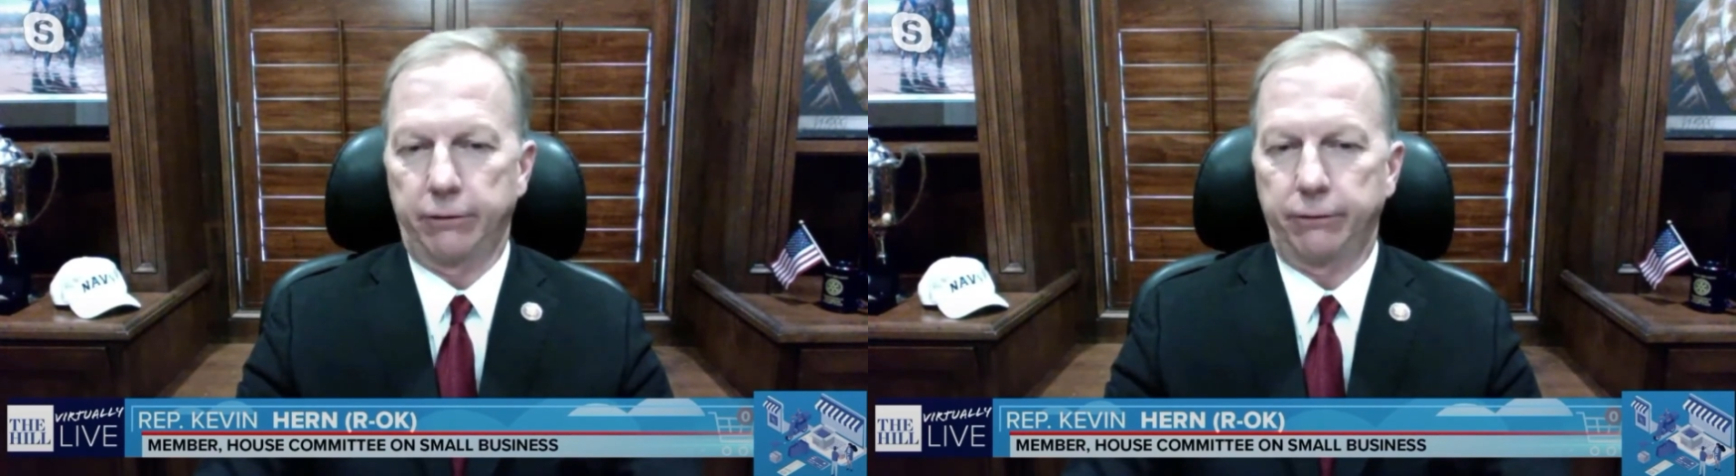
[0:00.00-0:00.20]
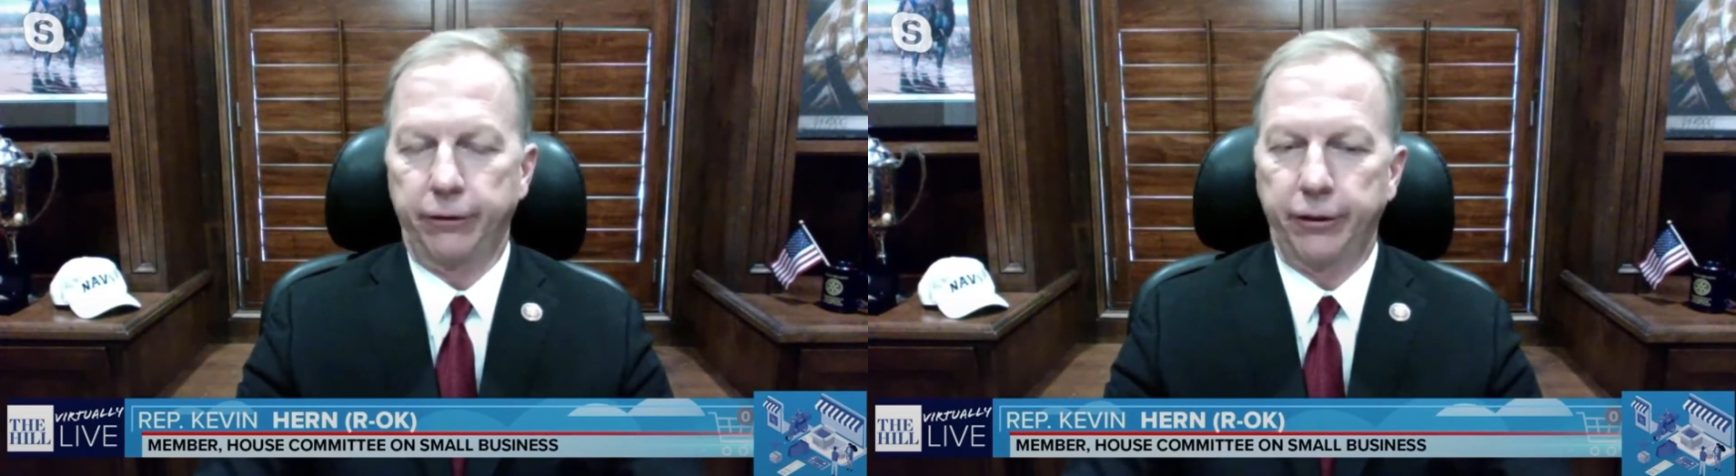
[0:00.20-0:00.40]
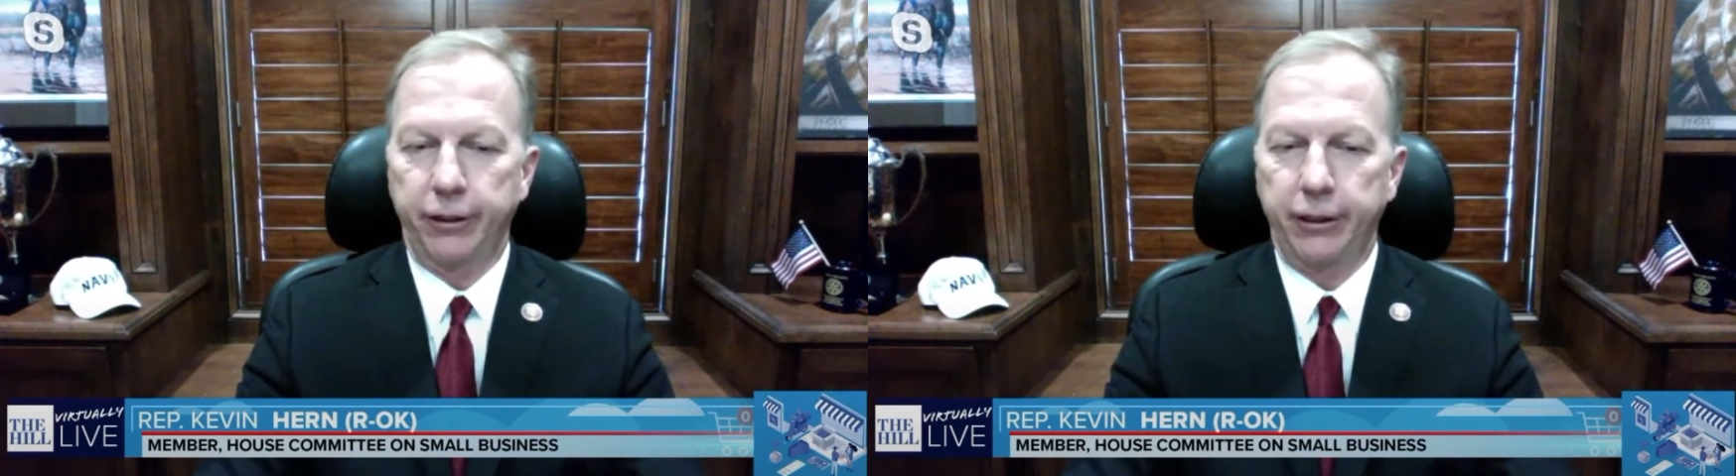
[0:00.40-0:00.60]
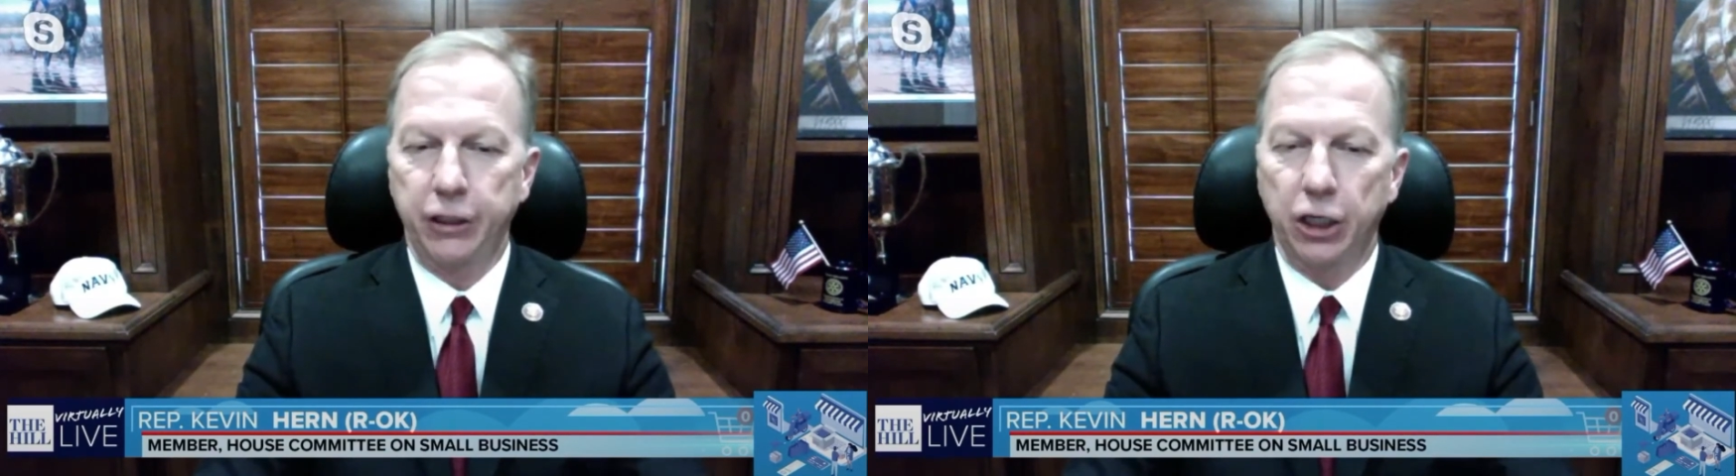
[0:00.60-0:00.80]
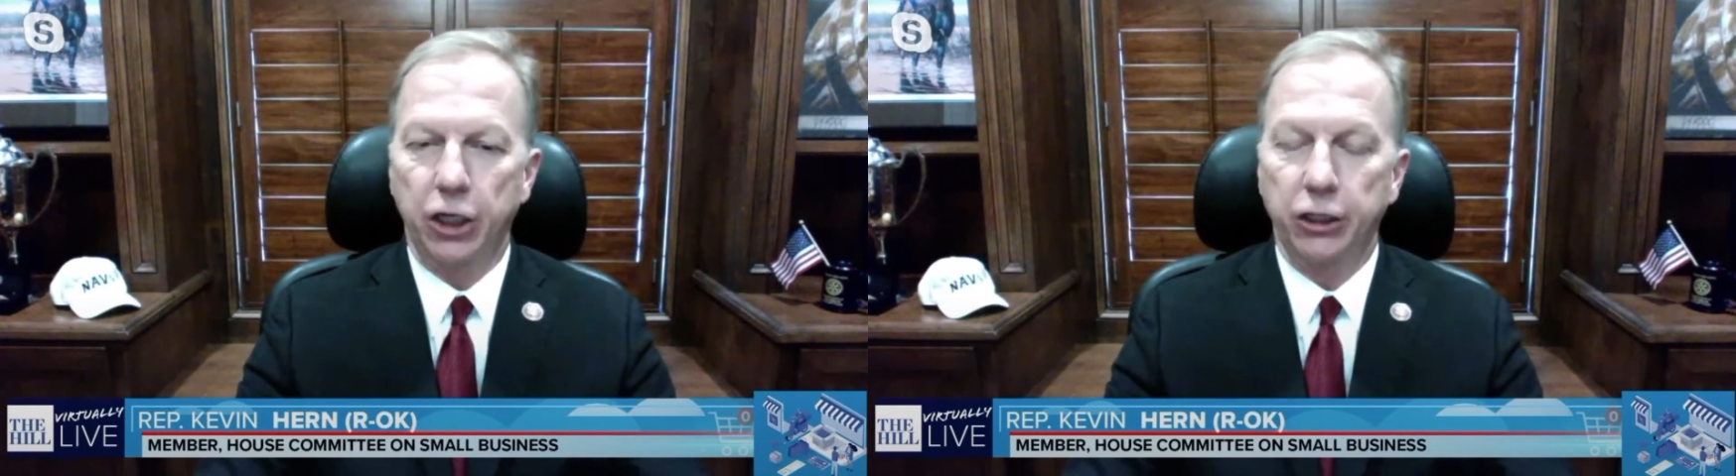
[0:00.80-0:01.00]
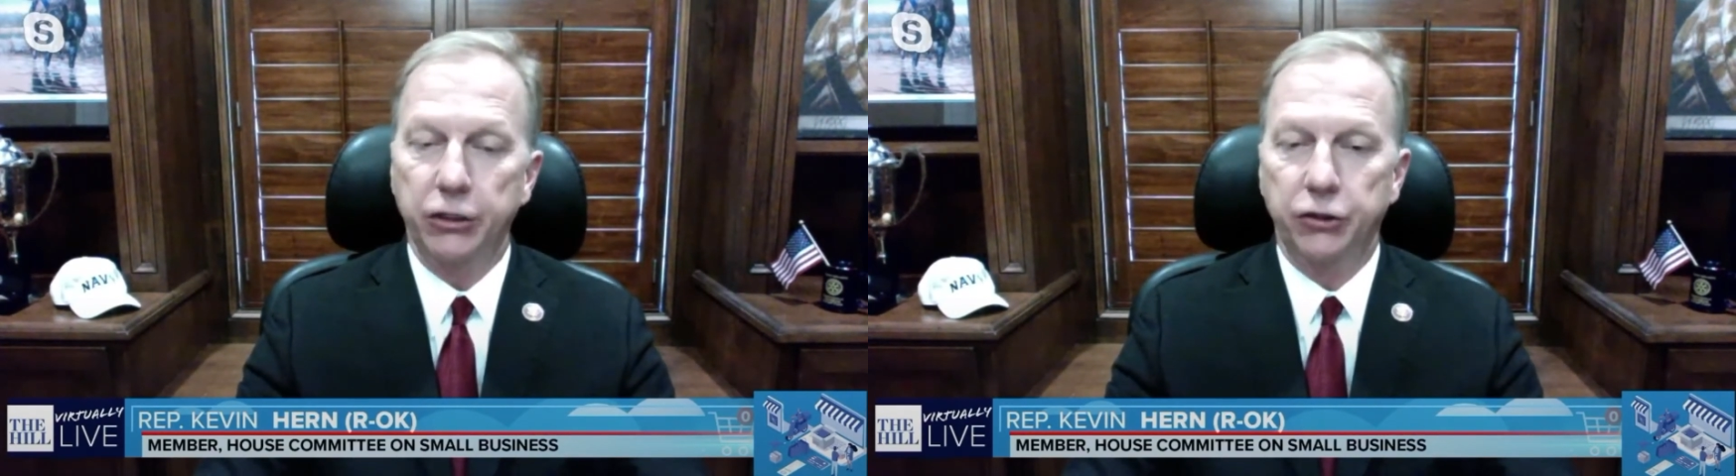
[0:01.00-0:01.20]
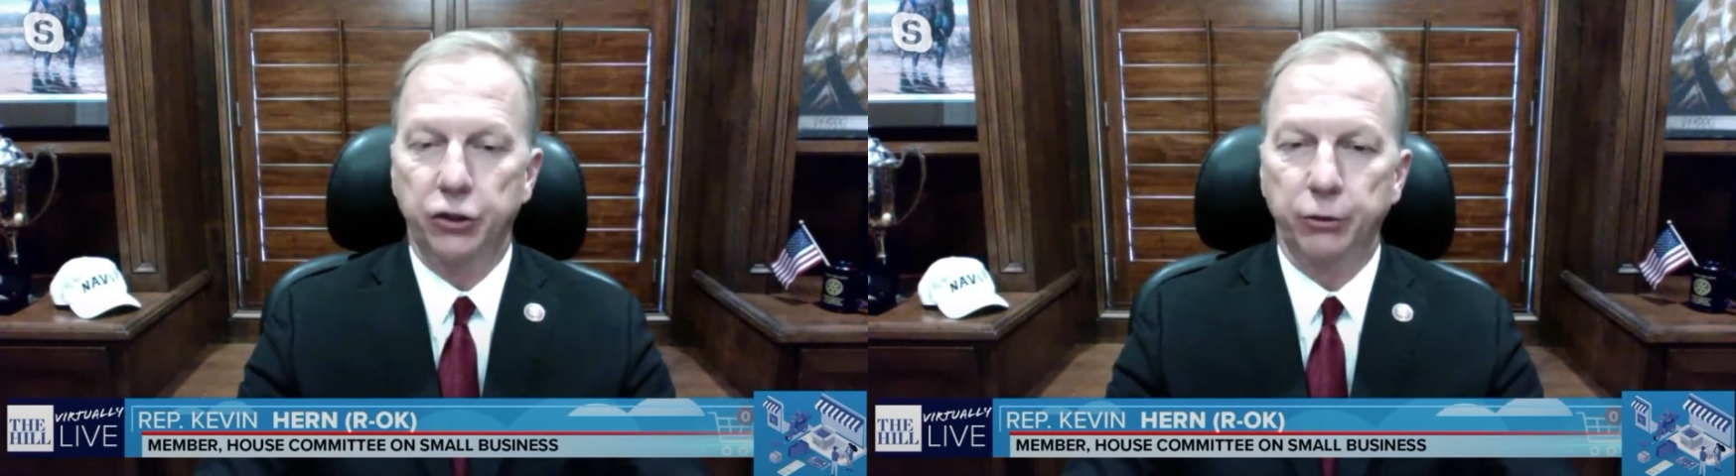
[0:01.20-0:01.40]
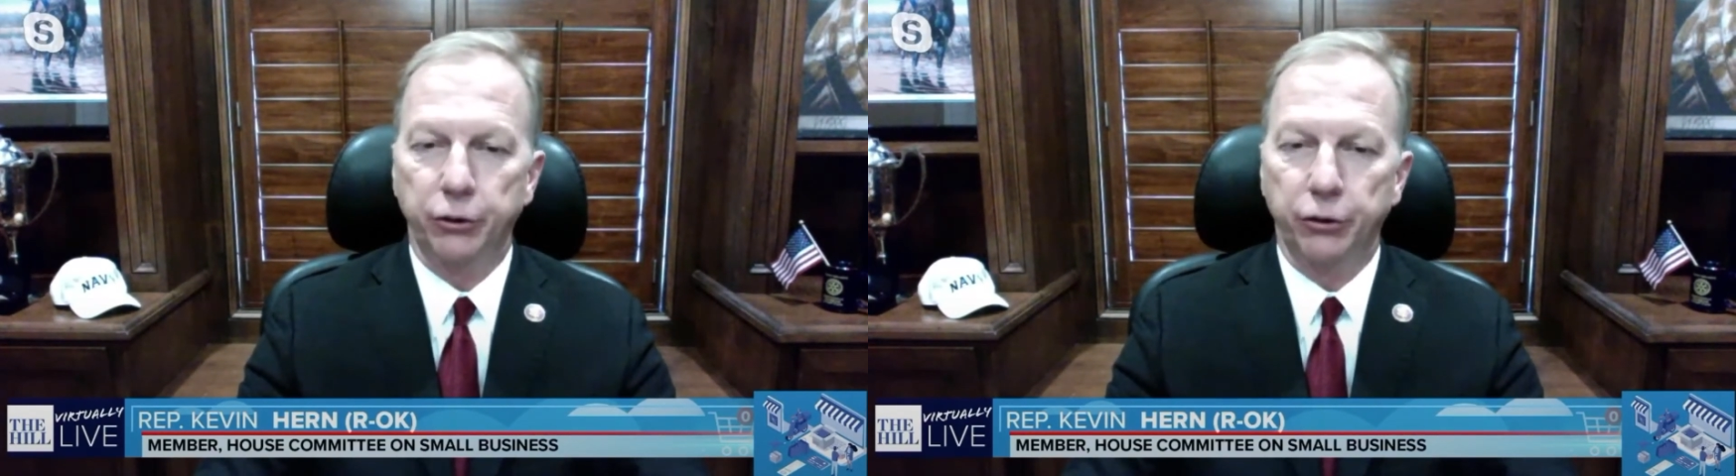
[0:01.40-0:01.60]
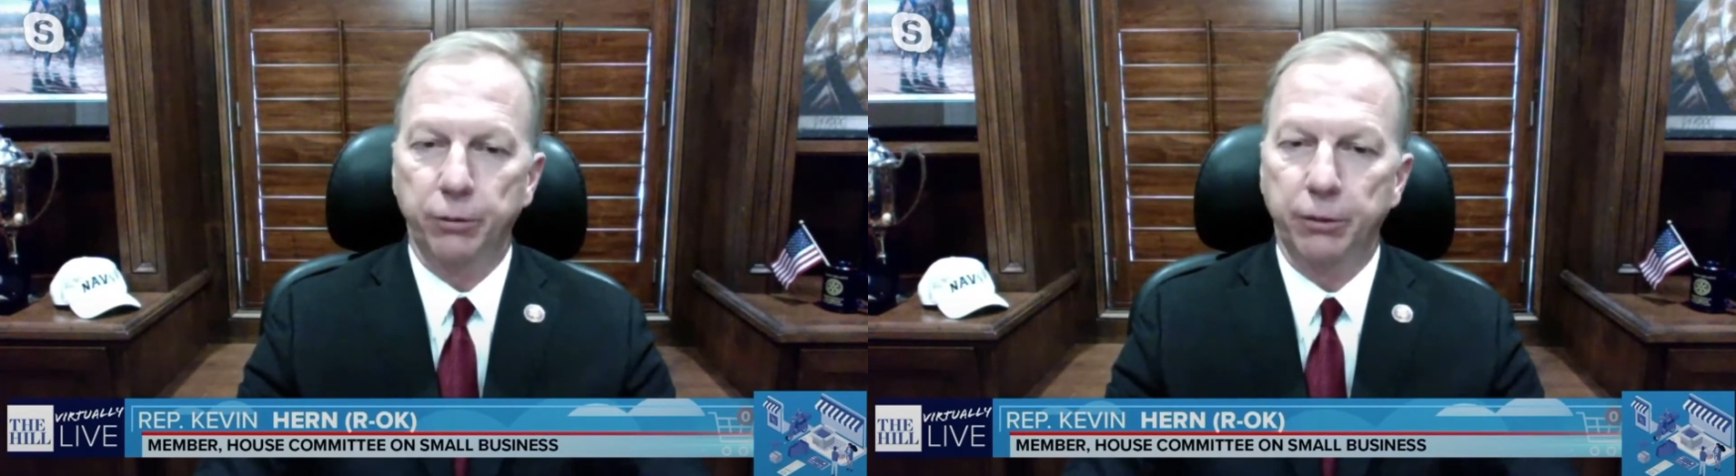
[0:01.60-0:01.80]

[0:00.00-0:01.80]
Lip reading: very young consumer group